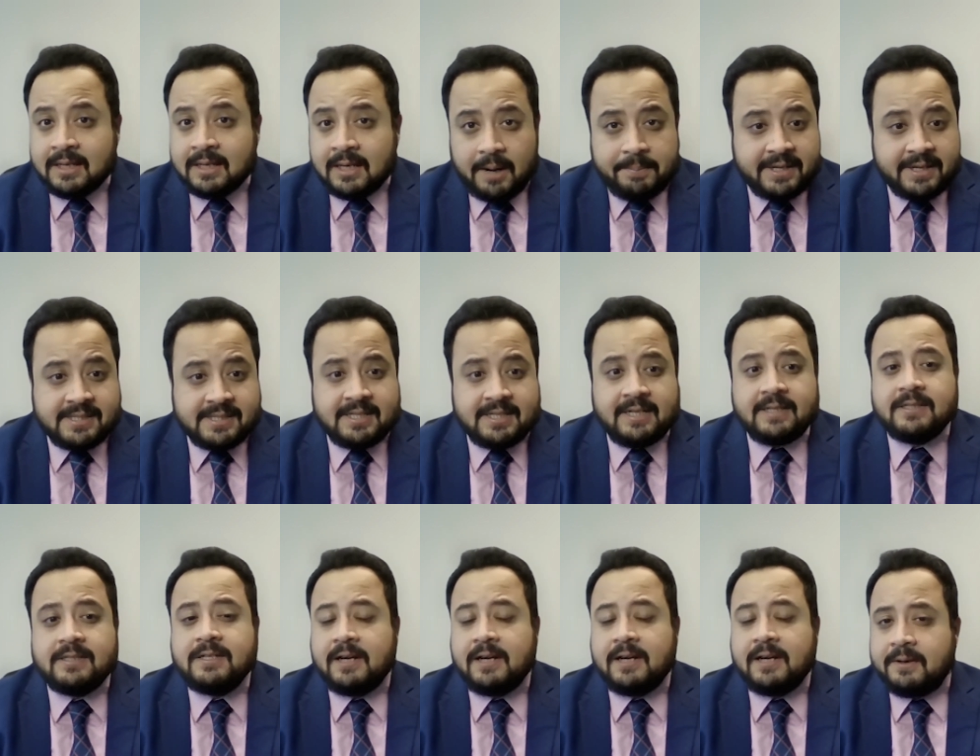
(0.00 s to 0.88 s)
President
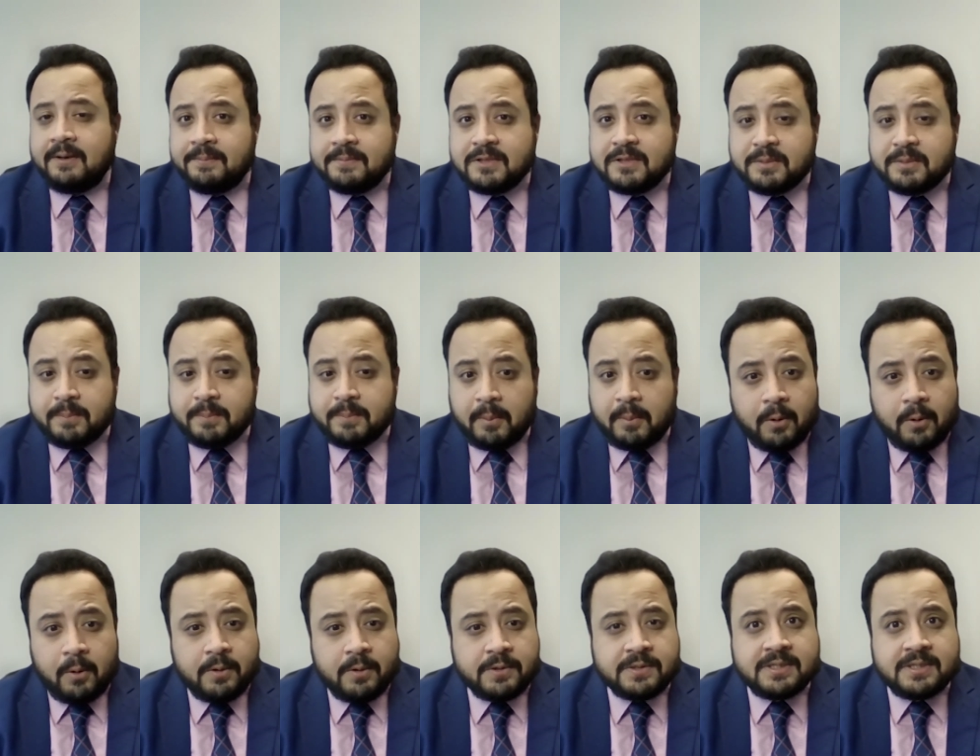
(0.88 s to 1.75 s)
Trump's
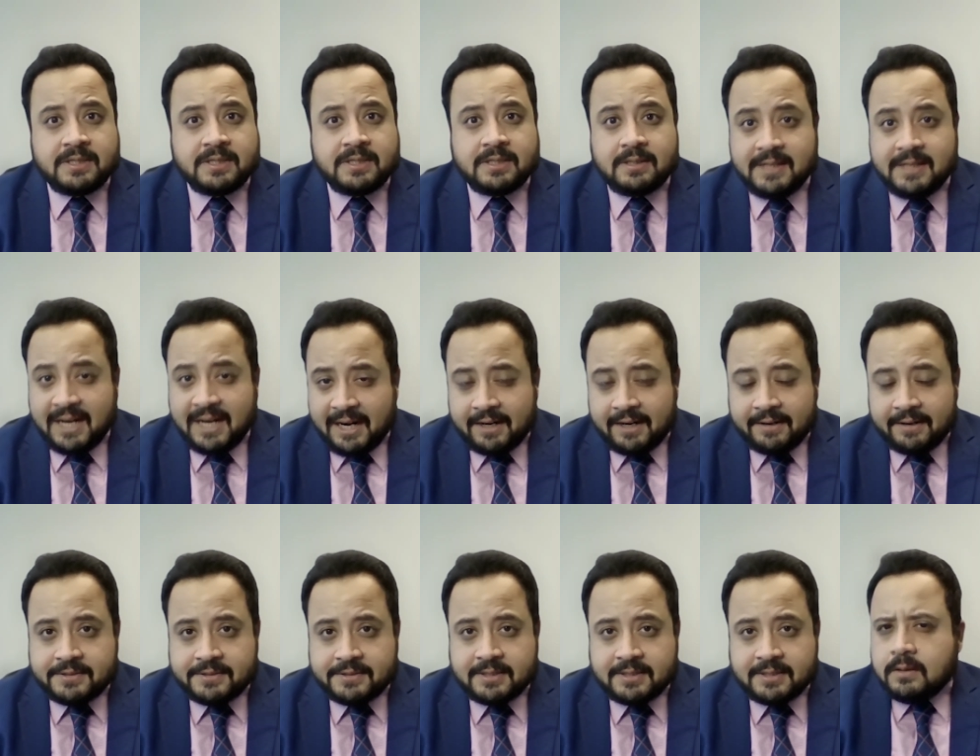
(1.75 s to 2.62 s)
proposed
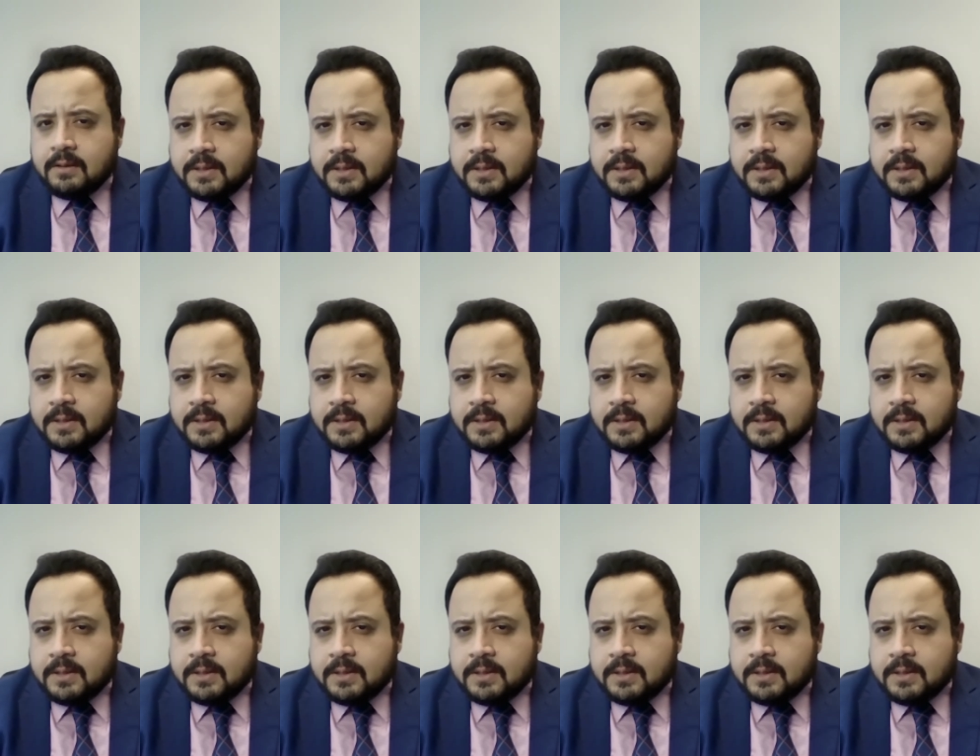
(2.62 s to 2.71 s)
tariffs.